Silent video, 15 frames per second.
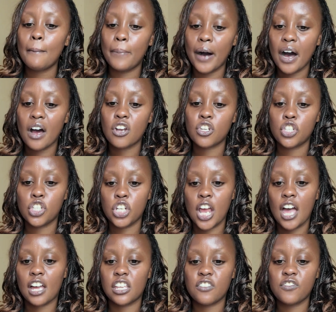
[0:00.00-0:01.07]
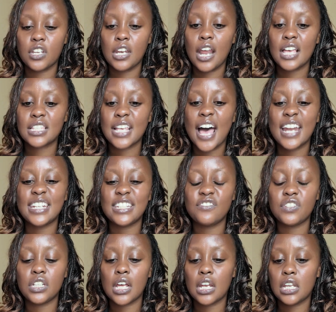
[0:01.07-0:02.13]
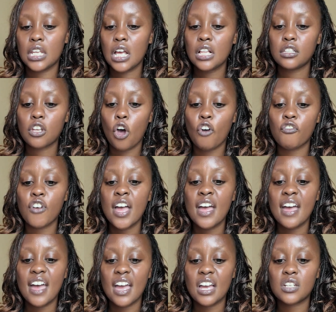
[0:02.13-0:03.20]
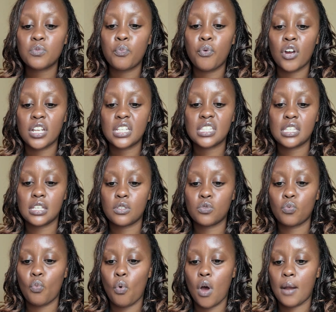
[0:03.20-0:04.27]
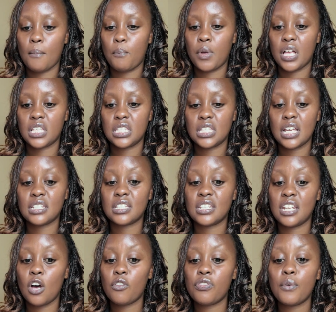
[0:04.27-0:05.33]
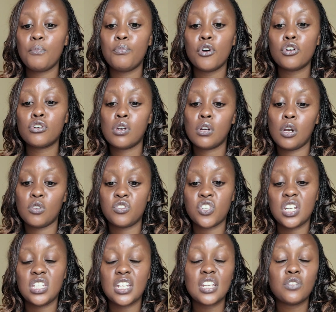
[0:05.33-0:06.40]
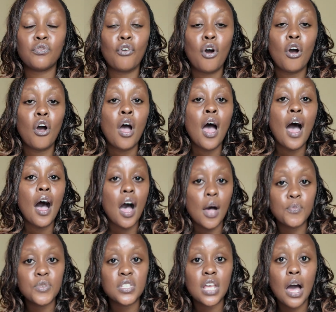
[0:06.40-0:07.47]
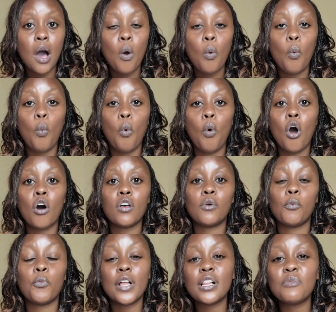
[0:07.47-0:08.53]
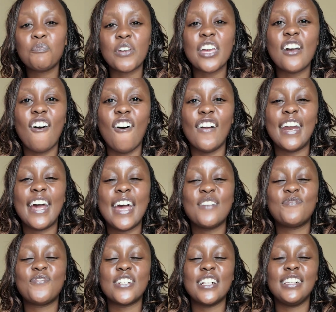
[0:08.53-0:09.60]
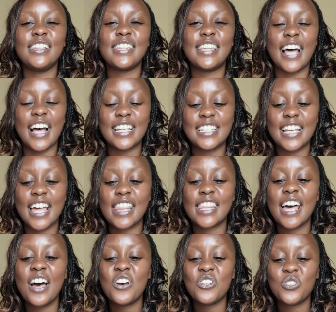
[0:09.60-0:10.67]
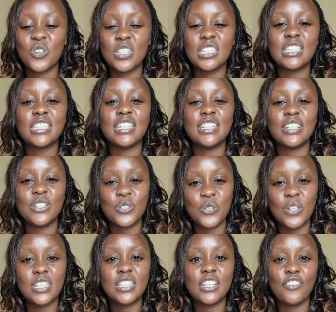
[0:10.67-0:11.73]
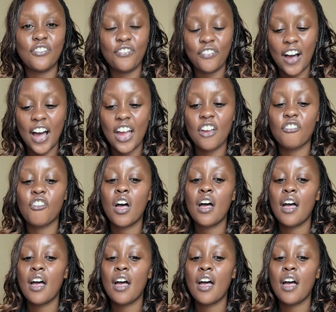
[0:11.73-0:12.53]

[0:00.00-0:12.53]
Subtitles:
per share, giving us a dividend yield of 8.61%. Now, the book closure date for Absa will be on April 30th, 2025.